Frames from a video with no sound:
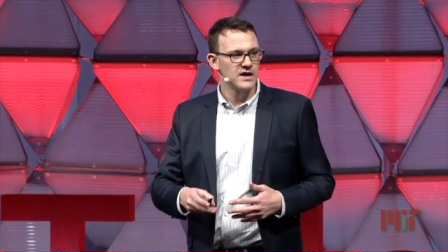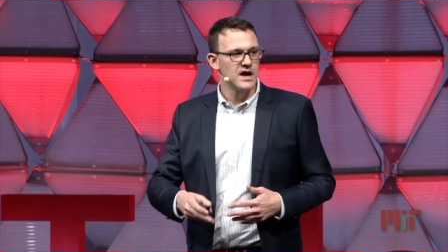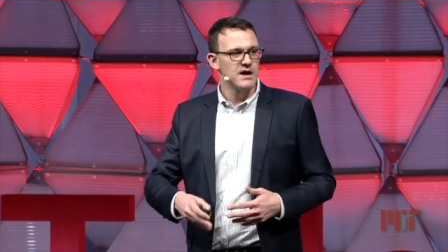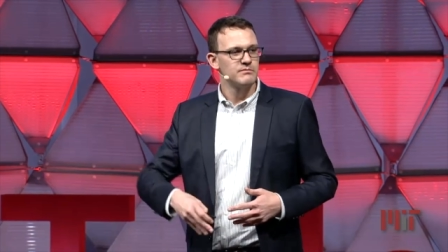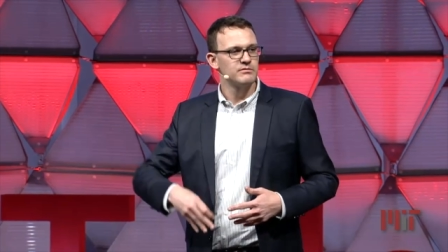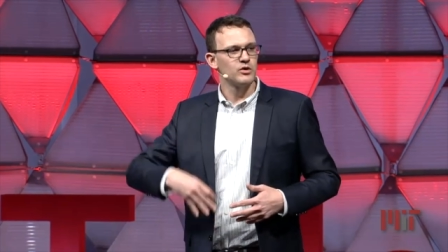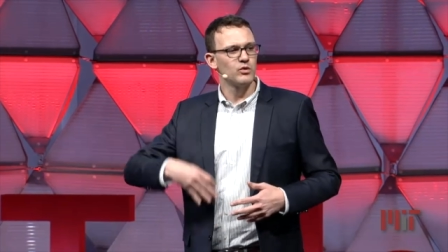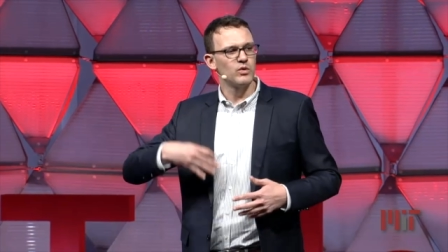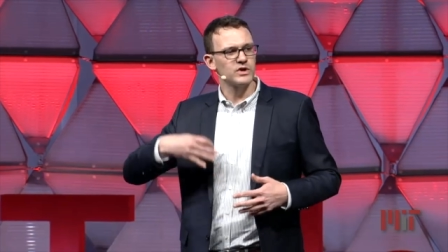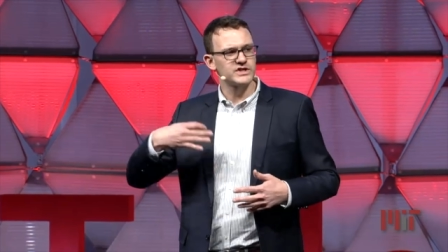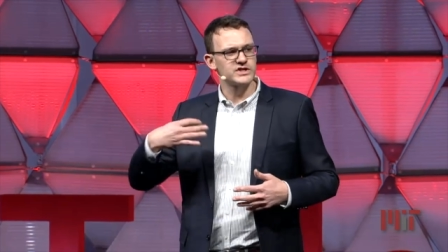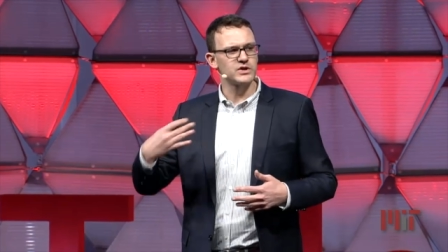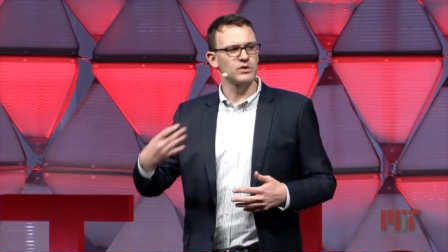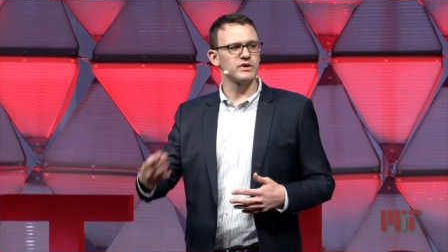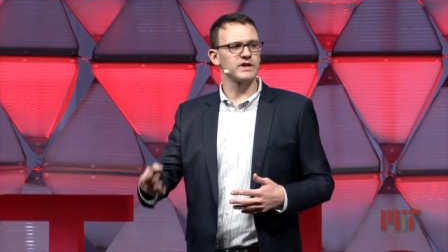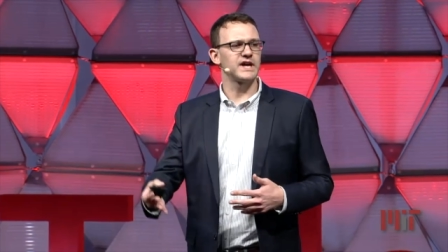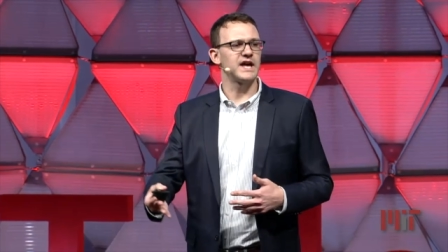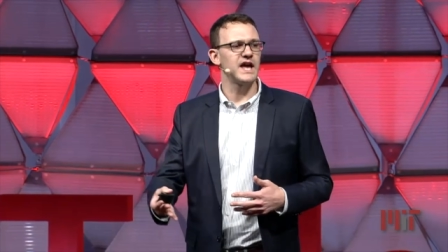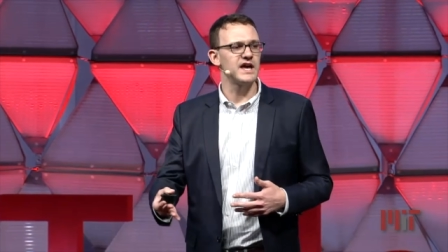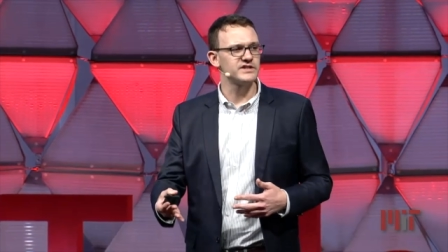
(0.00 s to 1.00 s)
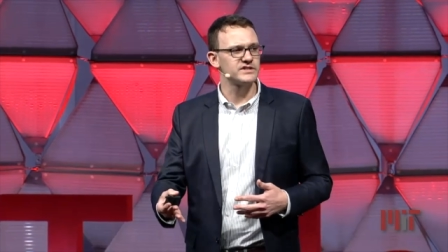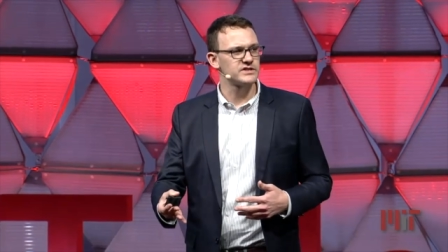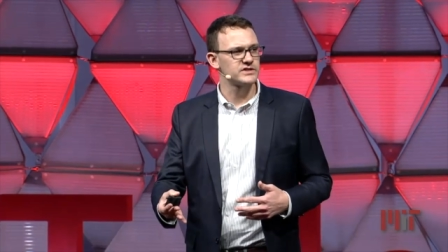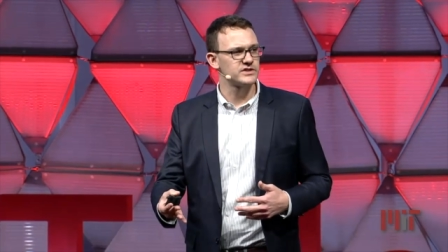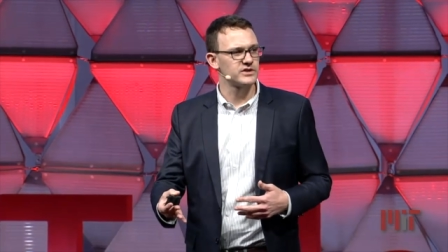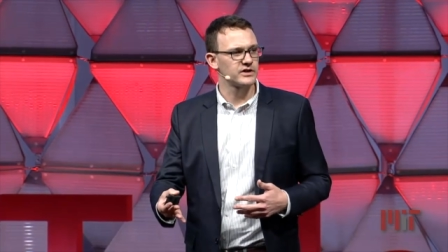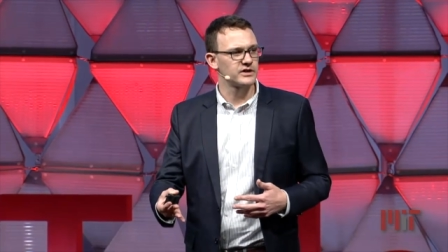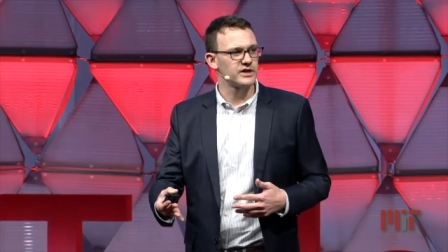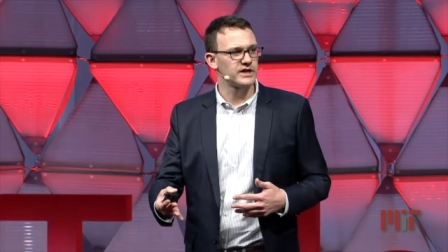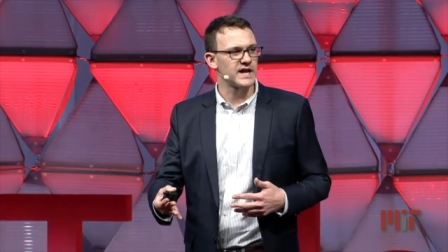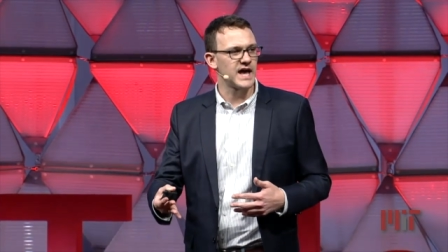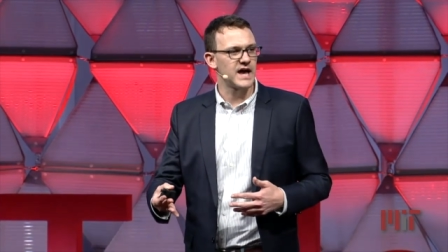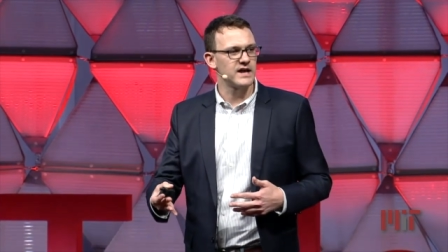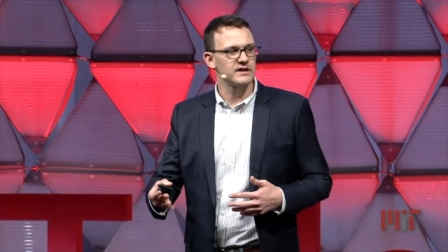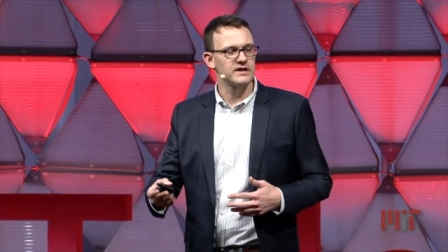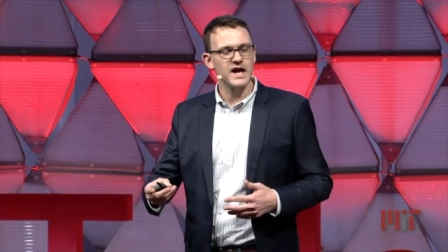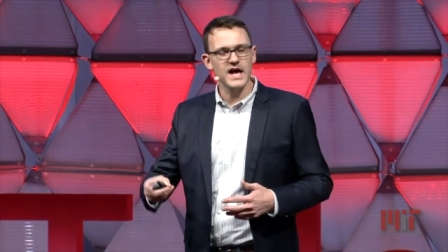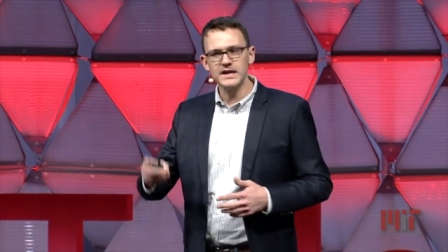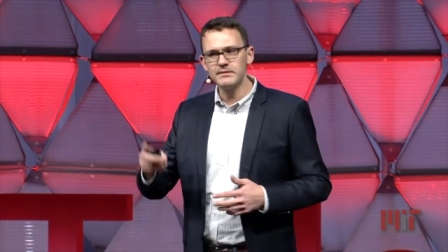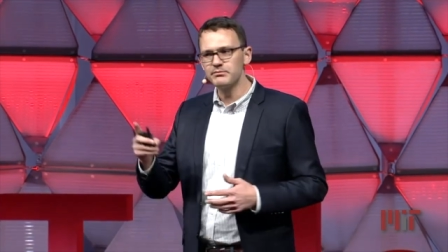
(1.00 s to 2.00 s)
but what sort of cases they're good at,
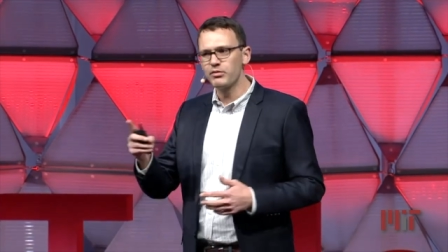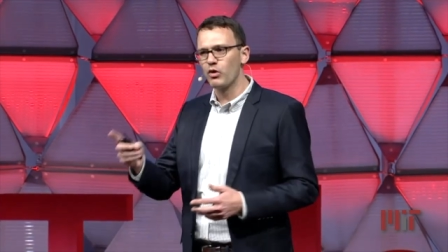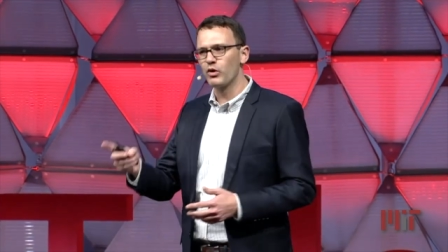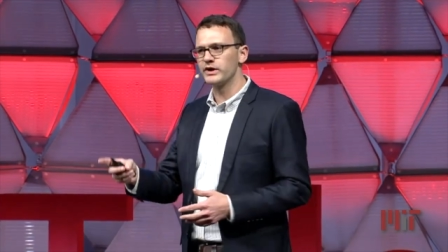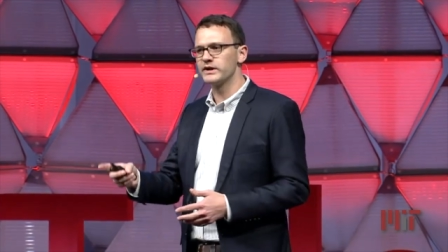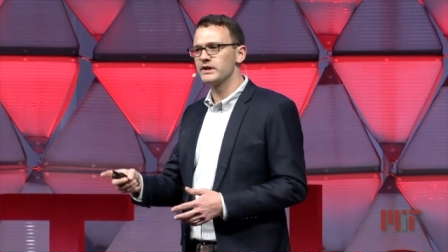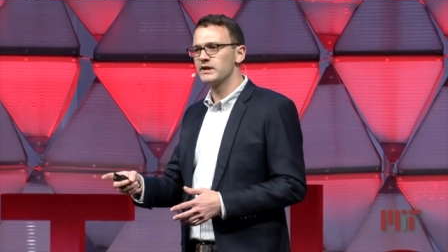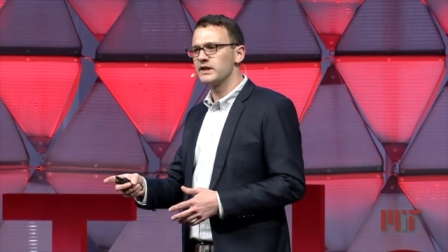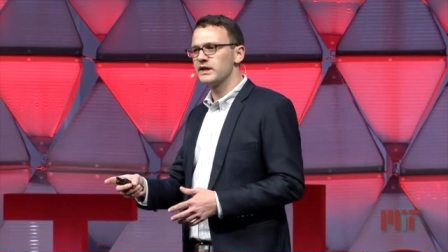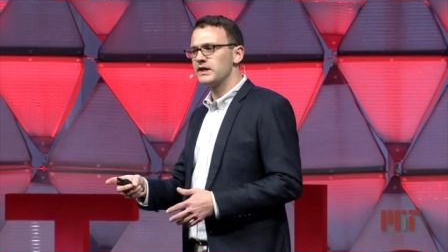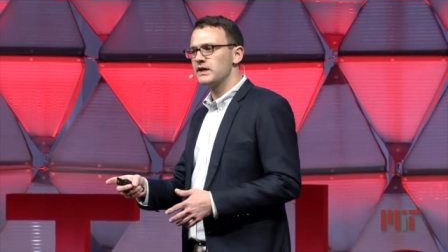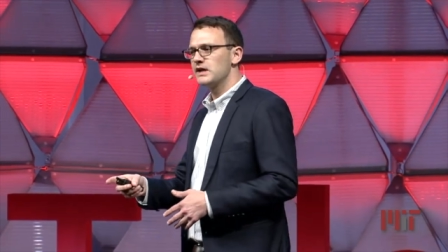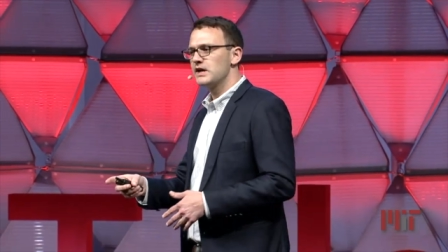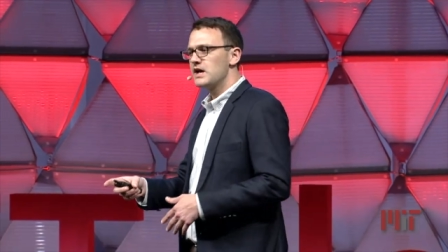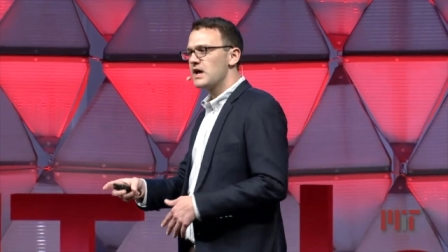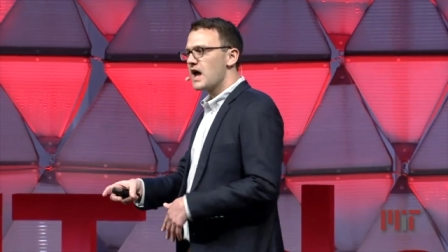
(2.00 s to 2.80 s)
and importantly,